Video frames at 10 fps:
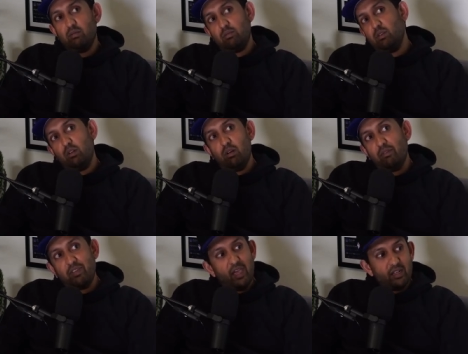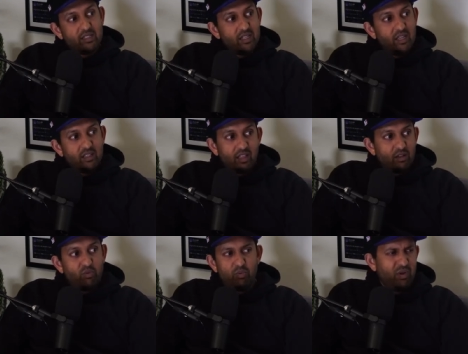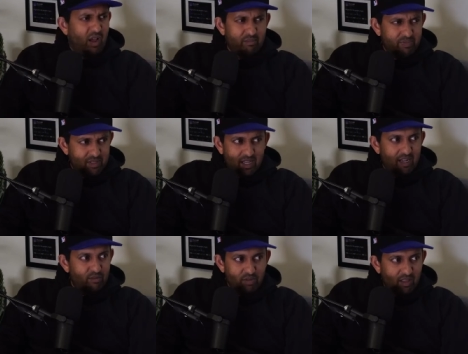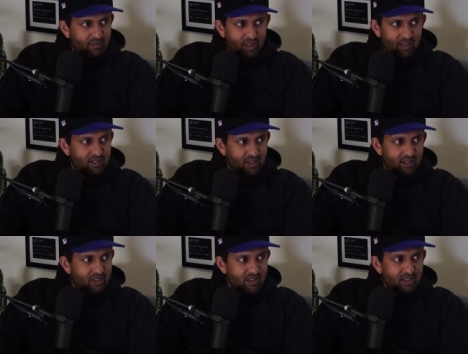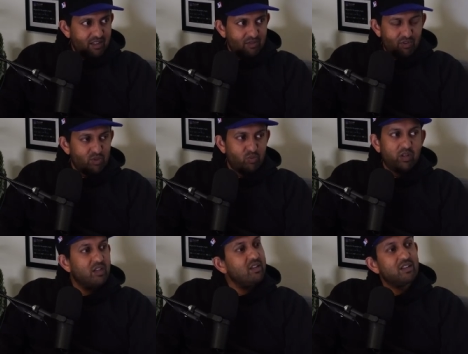you know, Afghanistan, like we would not be standing with Afghanistan. Yeah, we just wouldn't.